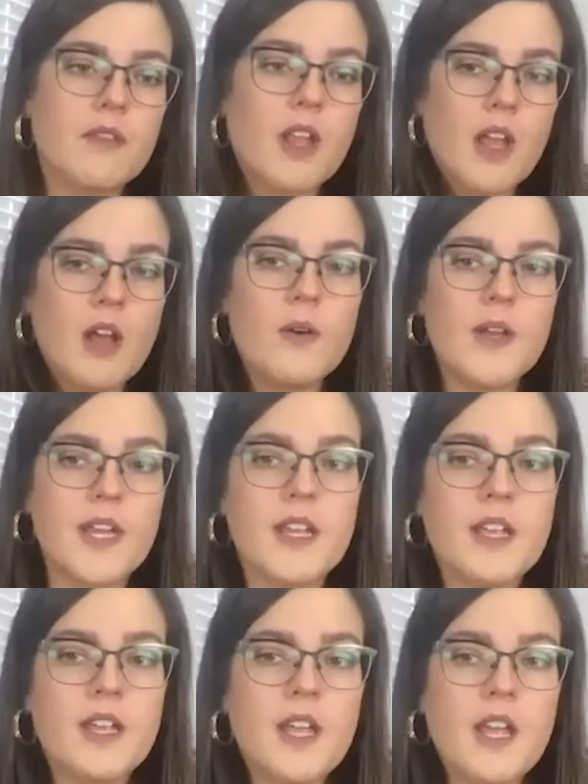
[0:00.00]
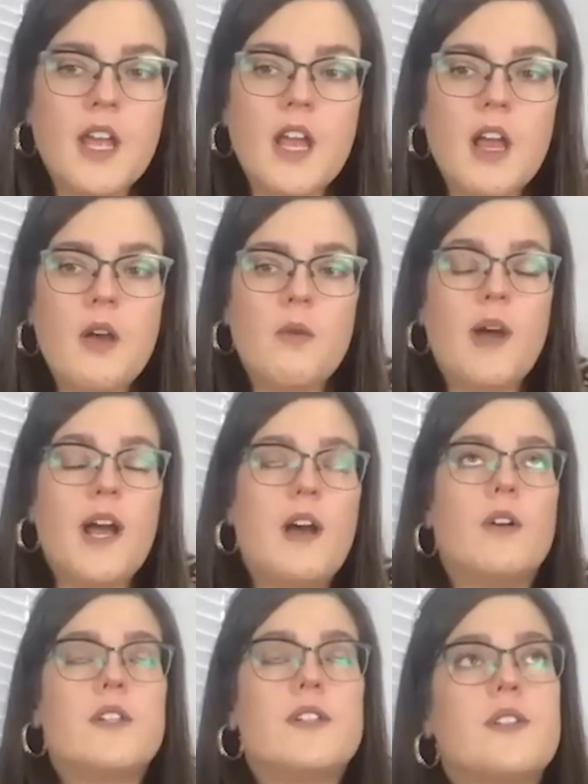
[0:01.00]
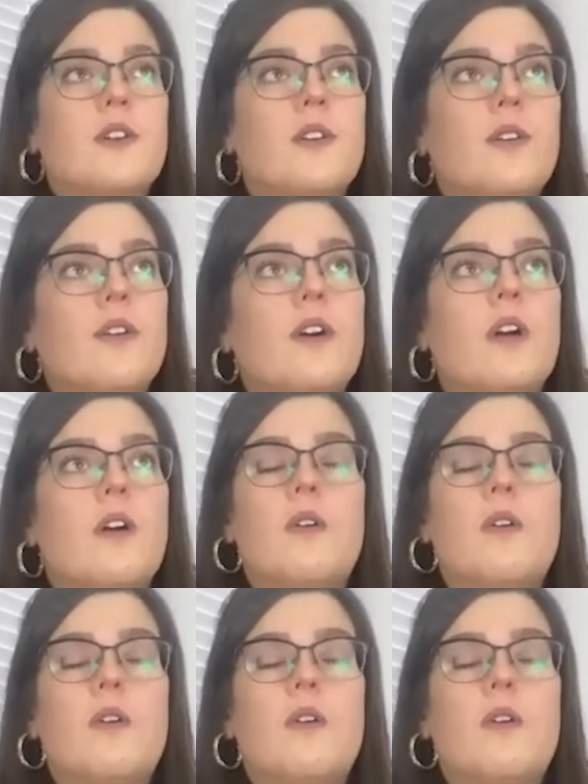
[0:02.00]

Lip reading: Okay. Wow. So